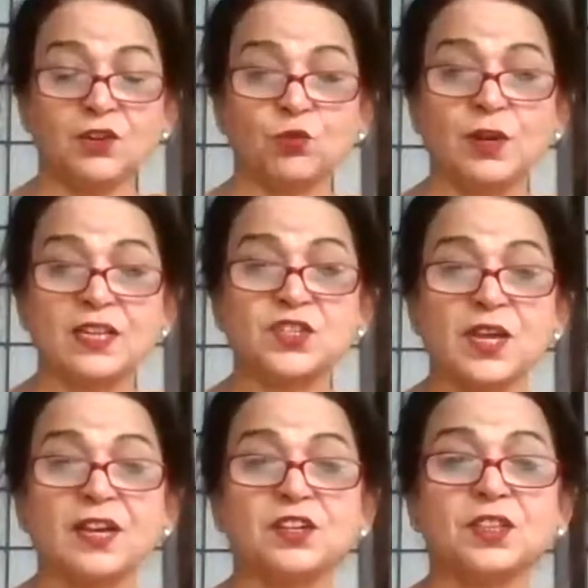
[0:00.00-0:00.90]
to
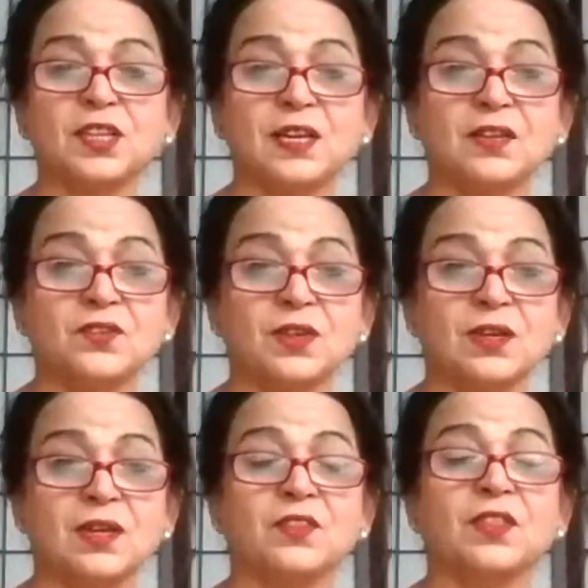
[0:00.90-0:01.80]
dissect these,
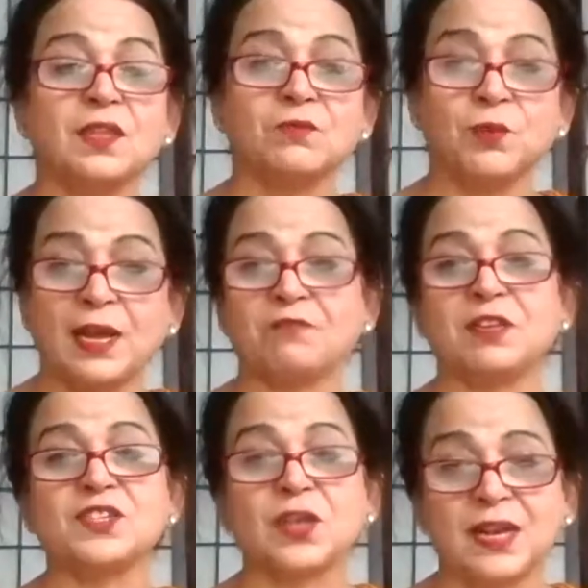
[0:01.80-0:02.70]
we have
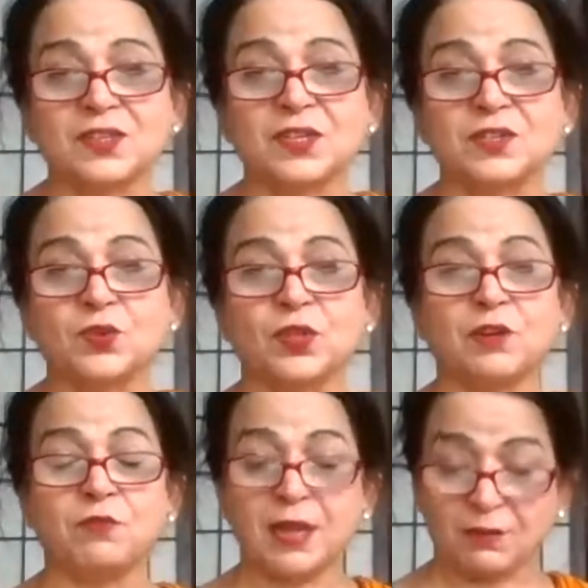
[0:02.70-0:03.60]
these glasses so
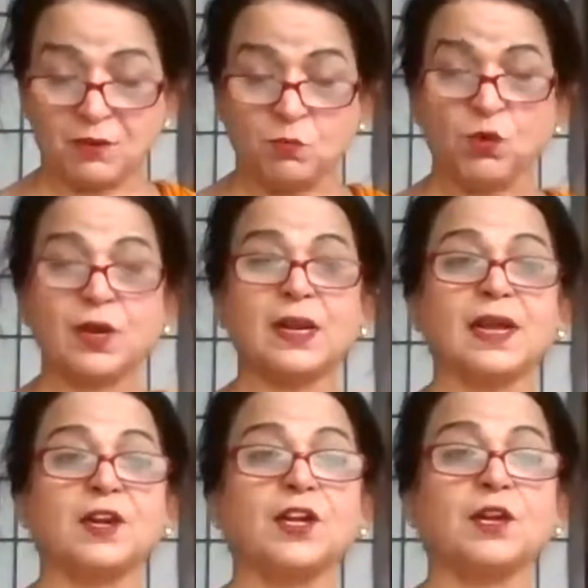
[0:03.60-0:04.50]
that we have a more
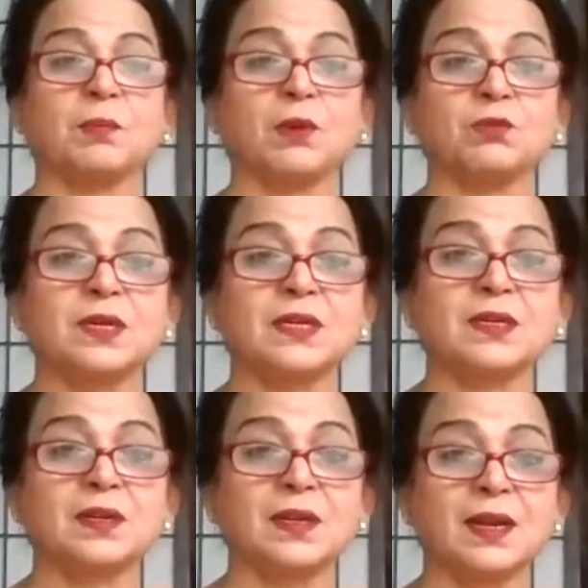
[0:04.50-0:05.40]
clarity about
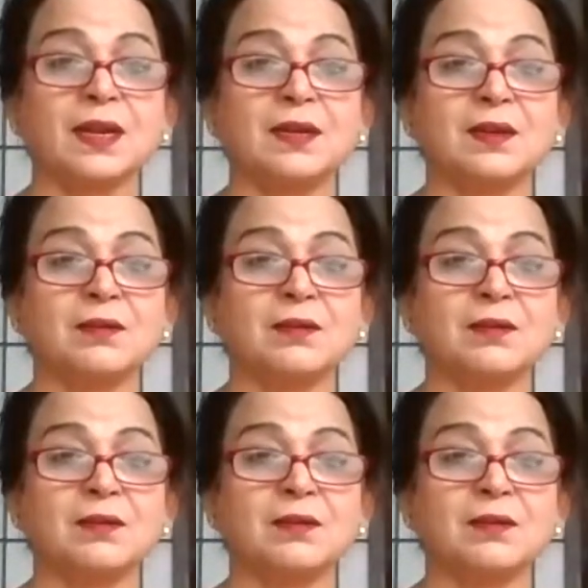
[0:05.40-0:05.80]
it, right?